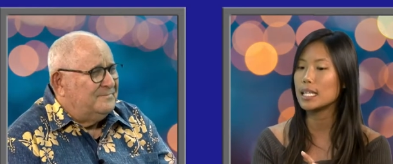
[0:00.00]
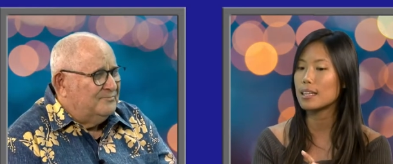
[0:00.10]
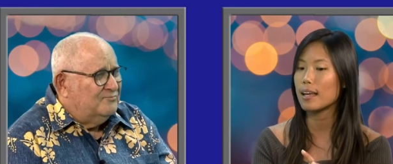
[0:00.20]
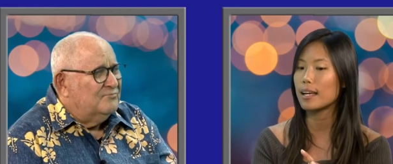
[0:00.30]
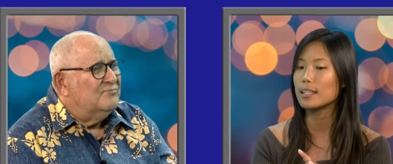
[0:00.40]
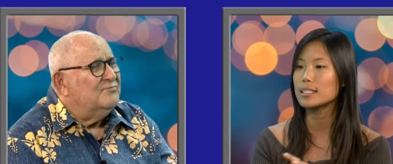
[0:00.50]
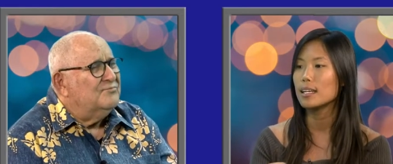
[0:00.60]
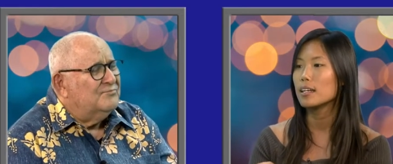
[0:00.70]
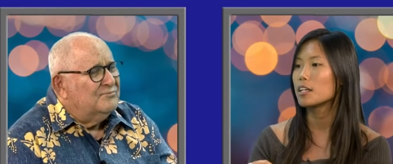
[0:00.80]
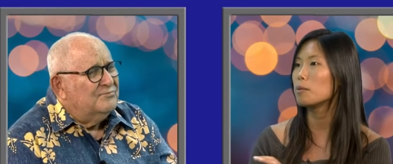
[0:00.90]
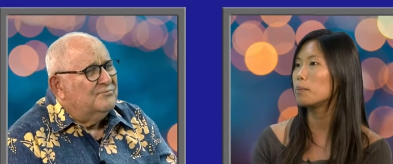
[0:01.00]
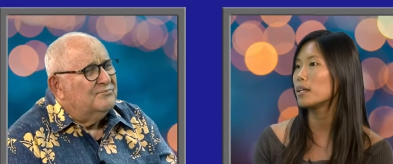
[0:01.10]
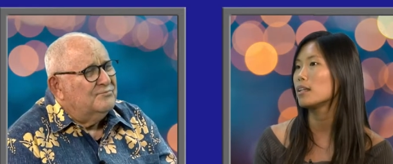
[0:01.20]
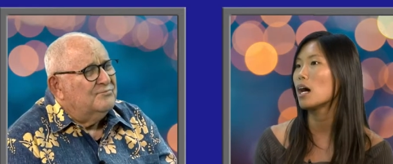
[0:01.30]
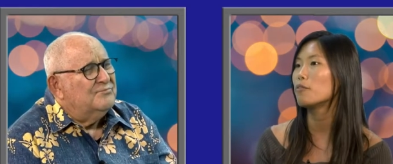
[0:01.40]
Speaker 1: things could be
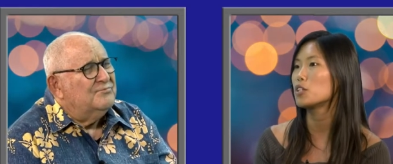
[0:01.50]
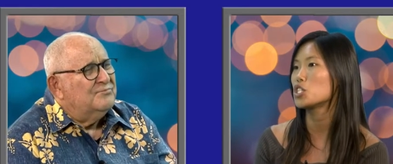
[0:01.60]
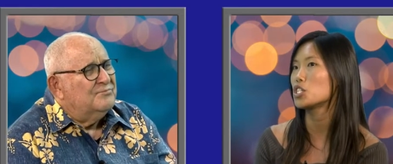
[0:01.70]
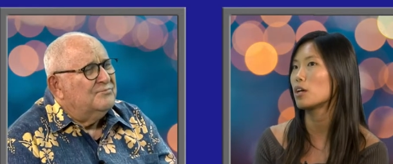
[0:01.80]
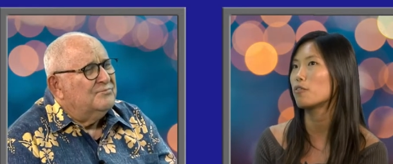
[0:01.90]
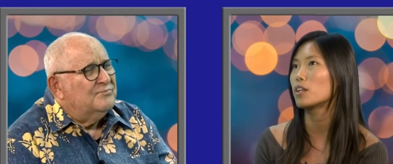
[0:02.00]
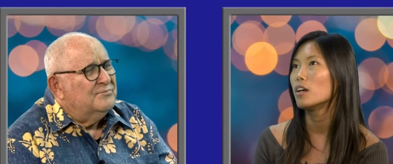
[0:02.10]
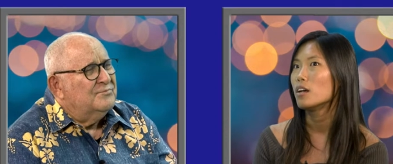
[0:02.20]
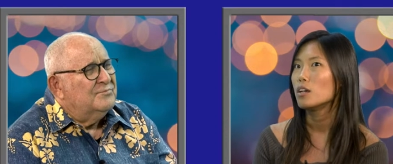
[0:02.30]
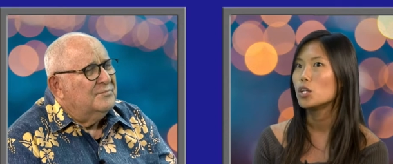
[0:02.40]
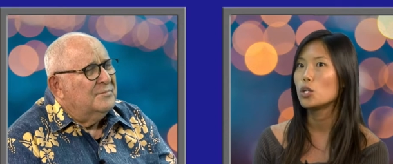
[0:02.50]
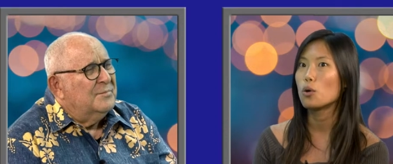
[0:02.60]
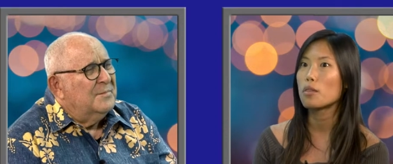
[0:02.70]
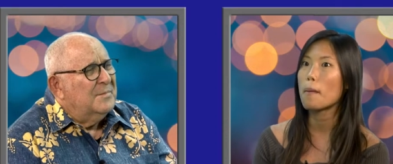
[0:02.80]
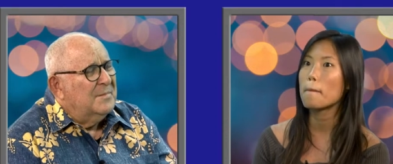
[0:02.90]
enough to shift you
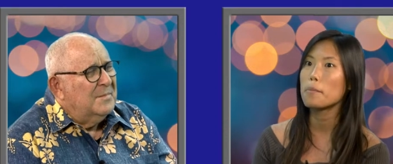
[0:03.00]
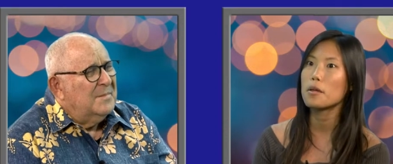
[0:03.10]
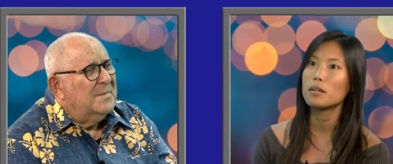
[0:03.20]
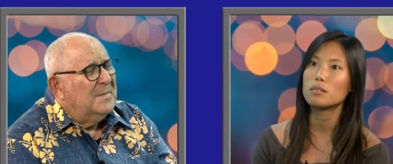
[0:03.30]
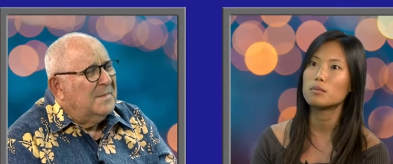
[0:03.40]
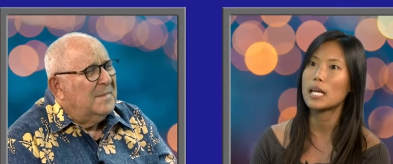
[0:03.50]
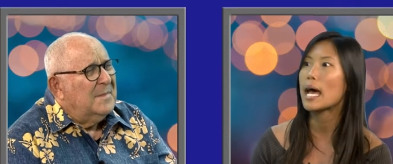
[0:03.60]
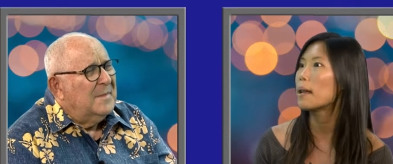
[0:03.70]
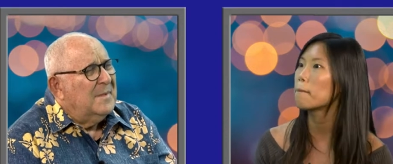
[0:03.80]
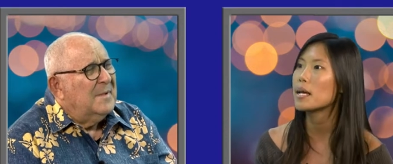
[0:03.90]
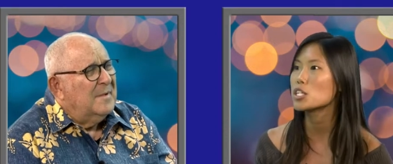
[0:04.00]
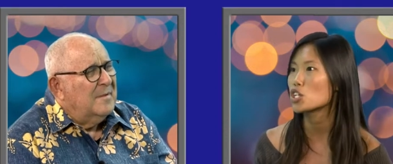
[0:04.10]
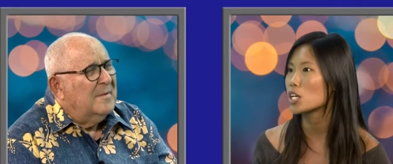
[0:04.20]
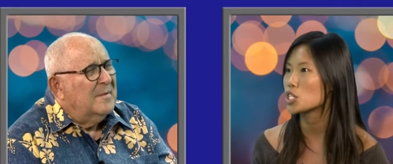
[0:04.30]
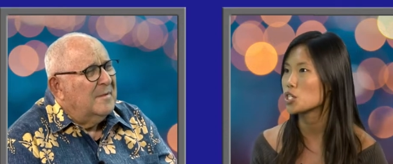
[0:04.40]
know, the, the 10 major
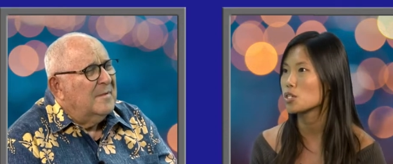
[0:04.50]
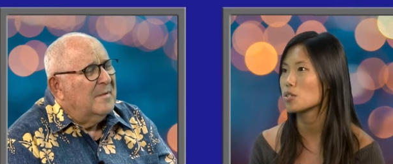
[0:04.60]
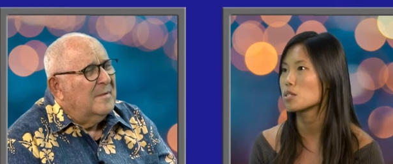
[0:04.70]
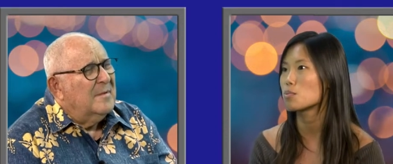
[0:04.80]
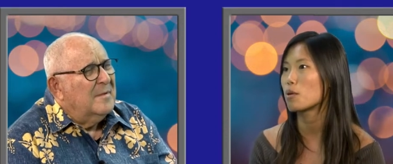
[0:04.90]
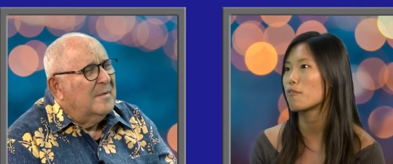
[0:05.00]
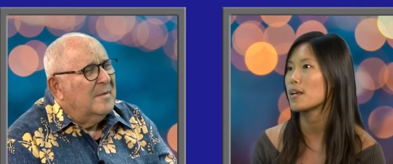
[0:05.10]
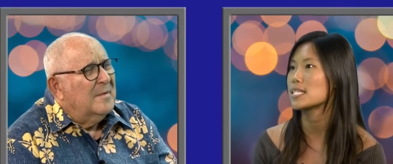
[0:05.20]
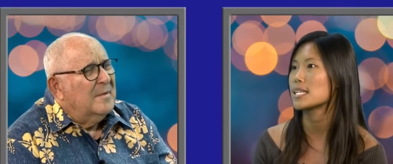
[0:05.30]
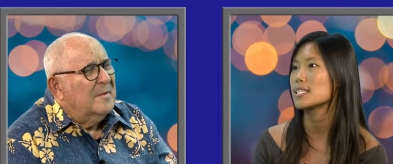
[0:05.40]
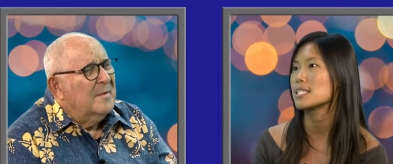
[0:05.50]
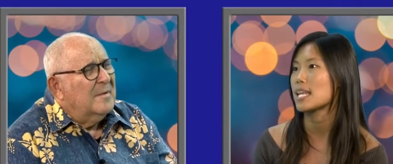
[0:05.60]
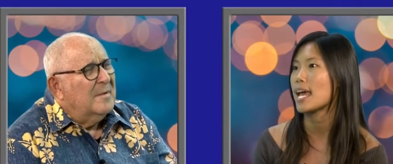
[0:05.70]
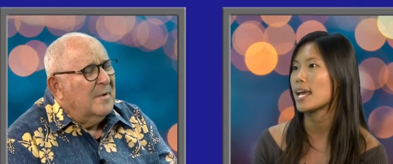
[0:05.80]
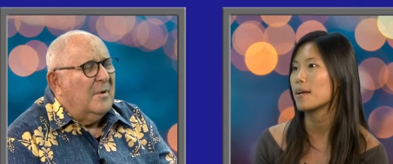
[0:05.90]
issues we're facing
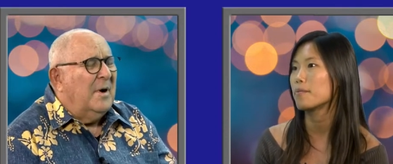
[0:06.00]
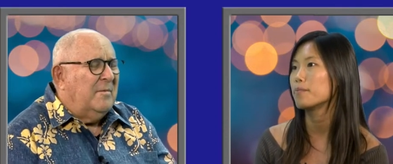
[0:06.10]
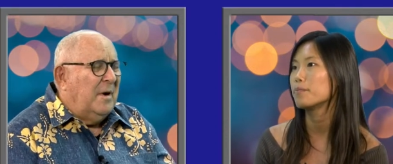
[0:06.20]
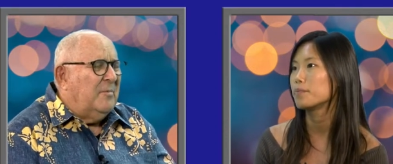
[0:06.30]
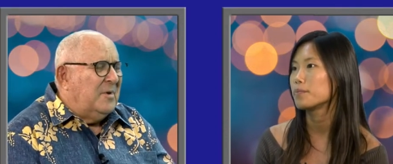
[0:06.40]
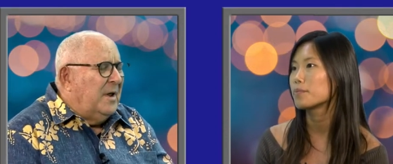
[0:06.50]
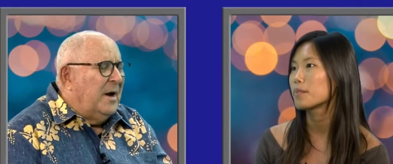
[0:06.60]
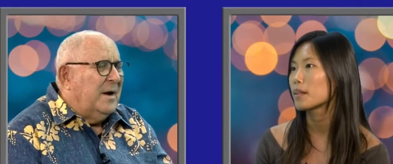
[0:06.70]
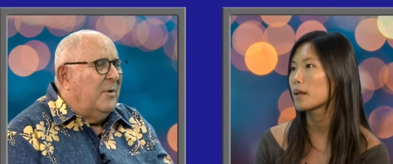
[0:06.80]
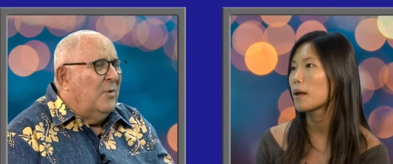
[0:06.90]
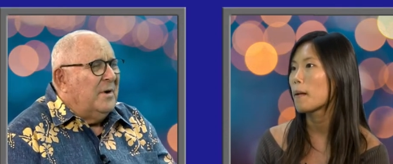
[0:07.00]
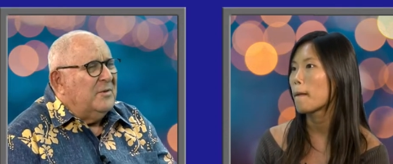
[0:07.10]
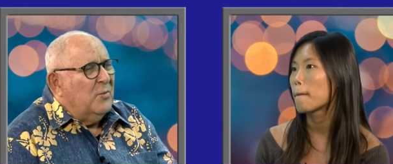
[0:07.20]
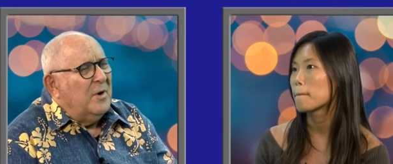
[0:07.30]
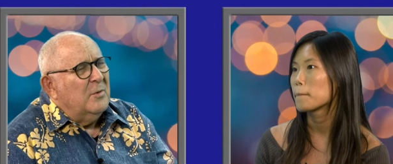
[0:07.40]
today. Oh,
Speaker 2: I, am glad, and I want
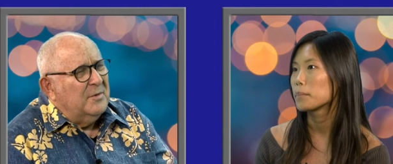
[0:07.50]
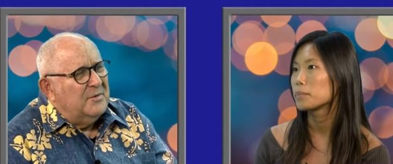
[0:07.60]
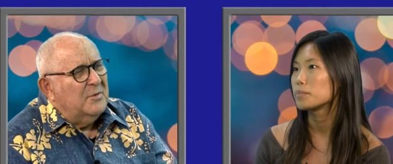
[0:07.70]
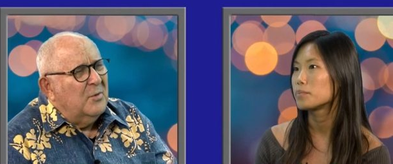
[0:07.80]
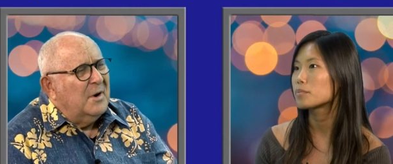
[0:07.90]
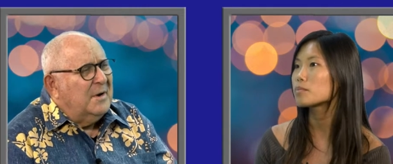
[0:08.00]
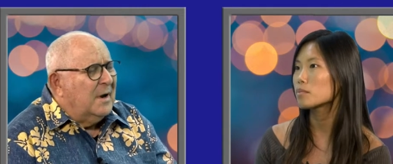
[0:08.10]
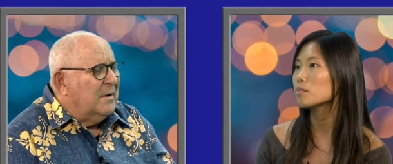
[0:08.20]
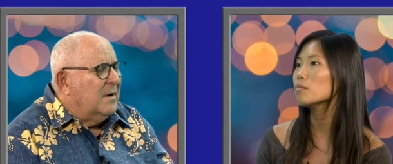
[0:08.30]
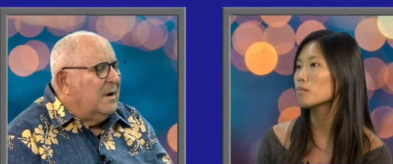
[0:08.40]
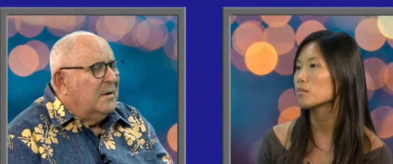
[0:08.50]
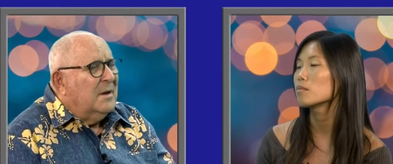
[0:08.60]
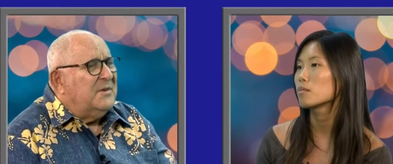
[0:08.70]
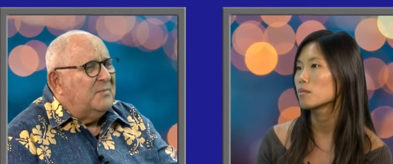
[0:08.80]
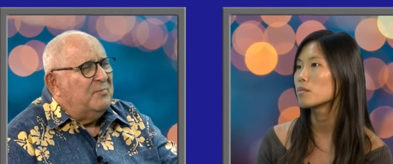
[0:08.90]
to dwell with you on that.
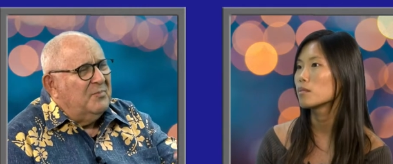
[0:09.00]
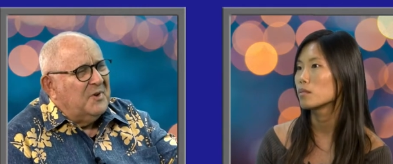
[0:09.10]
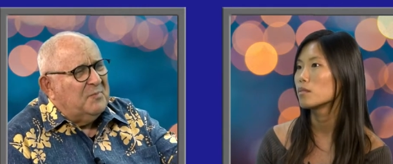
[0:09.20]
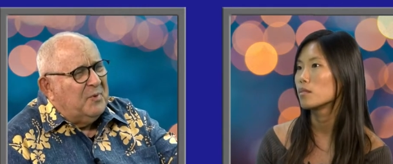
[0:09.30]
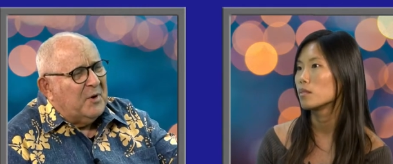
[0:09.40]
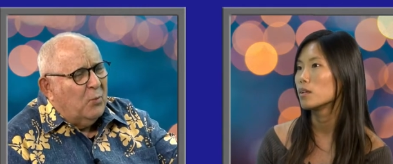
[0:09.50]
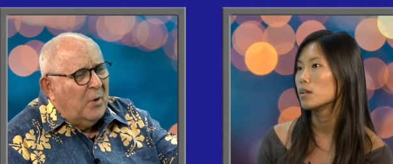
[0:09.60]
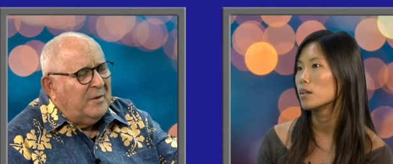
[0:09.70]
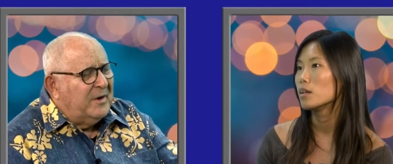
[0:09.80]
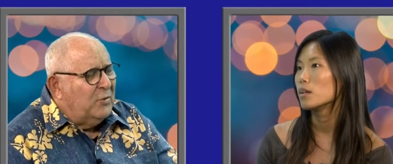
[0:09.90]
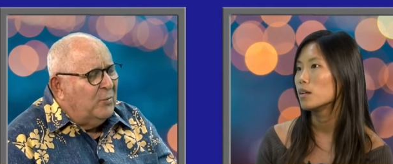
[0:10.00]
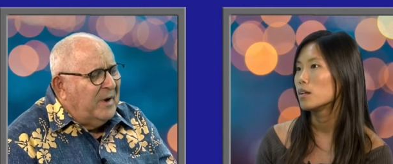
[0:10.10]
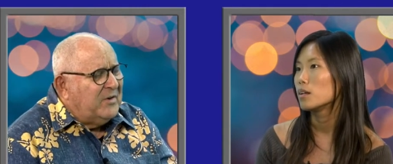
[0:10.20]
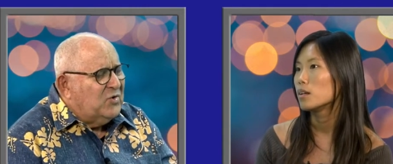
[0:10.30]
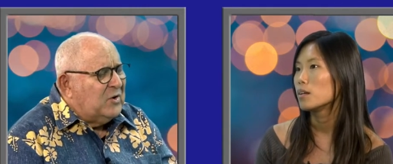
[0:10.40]
Let's, let's pick one that you
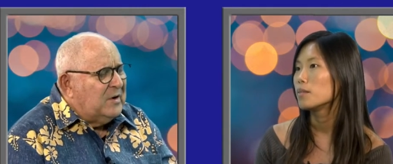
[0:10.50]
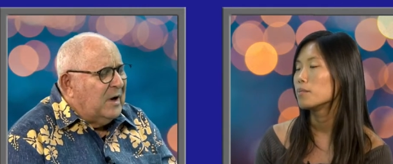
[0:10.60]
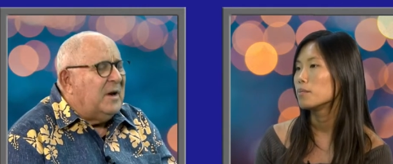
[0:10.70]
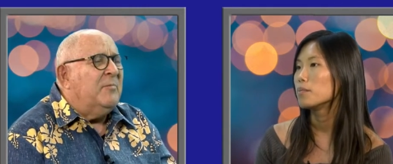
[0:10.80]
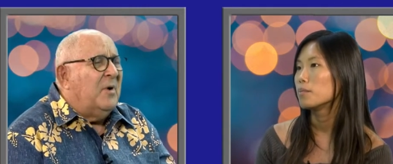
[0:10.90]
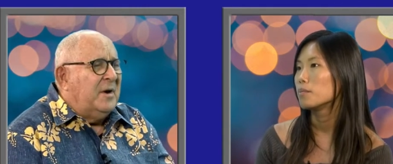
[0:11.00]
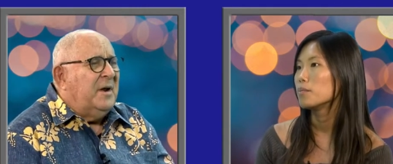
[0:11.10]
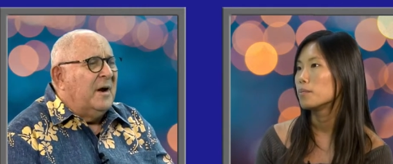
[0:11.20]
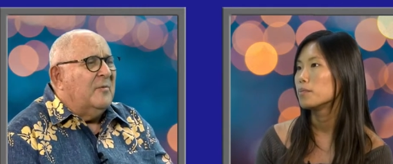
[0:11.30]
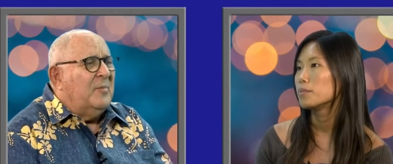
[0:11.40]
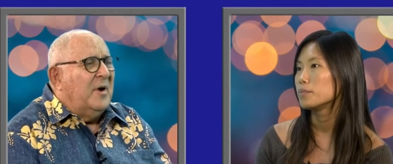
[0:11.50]
mentioned, getting money out of